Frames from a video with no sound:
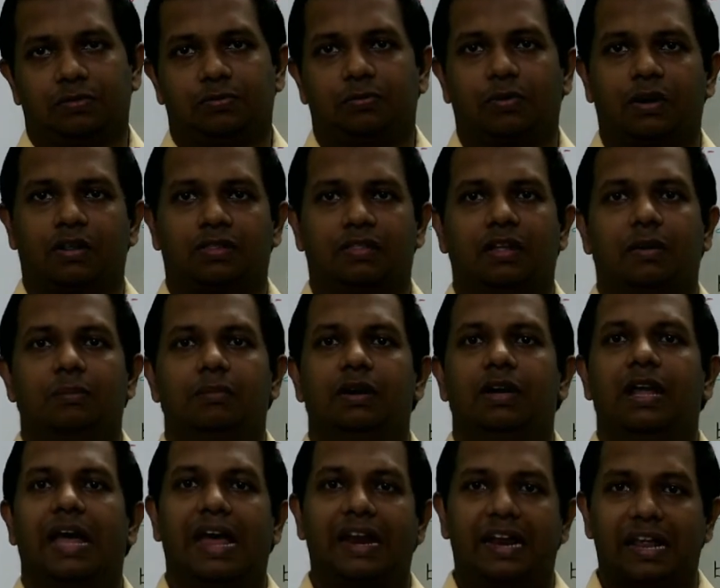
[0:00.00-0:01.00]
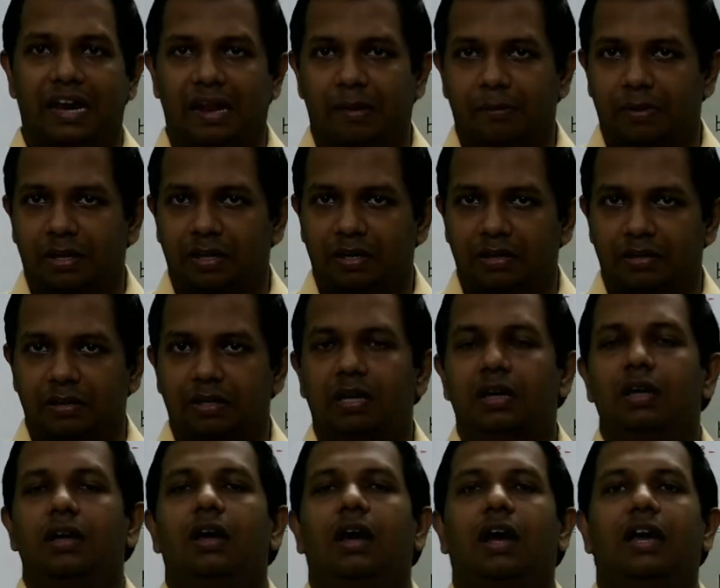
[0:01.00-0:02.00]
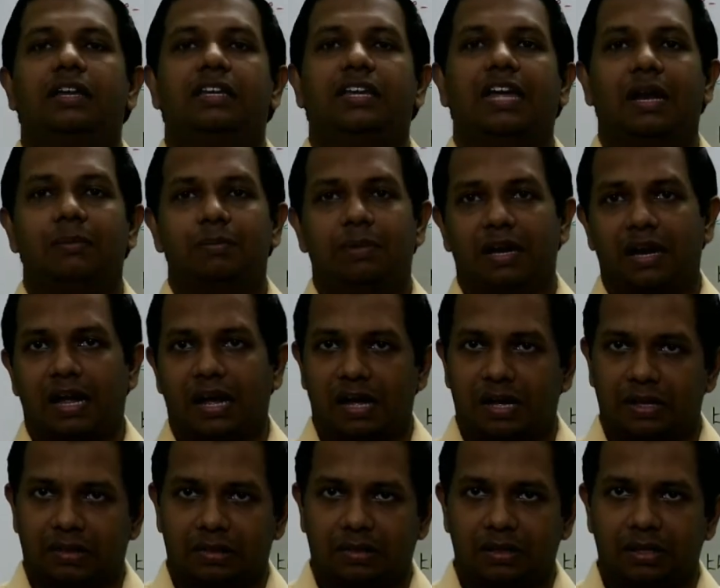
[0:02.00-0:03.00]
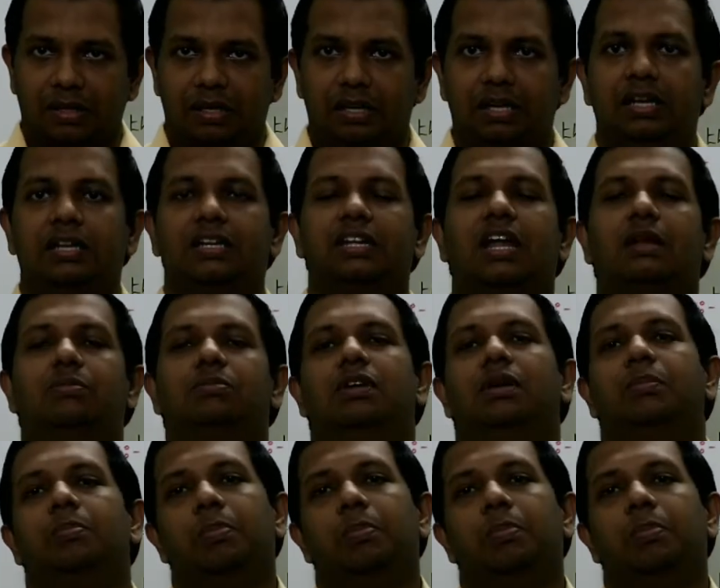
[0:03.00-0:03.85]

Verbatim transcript: For example, an element, it can be an acid, it can be a